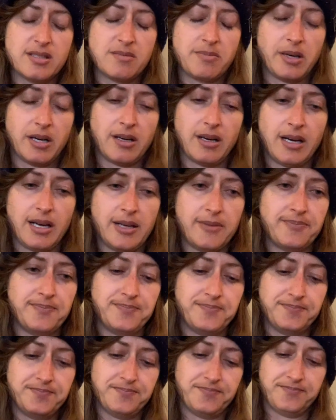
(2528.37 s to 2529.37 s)
Spirit?
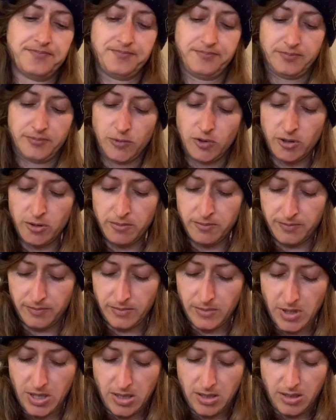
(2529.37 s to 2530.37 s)

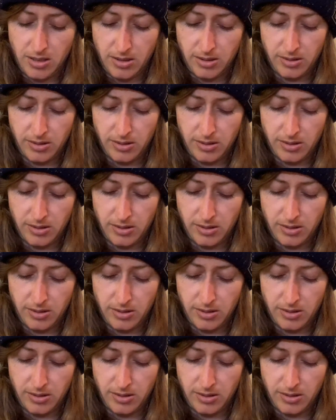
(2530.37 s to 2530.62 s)
Woo.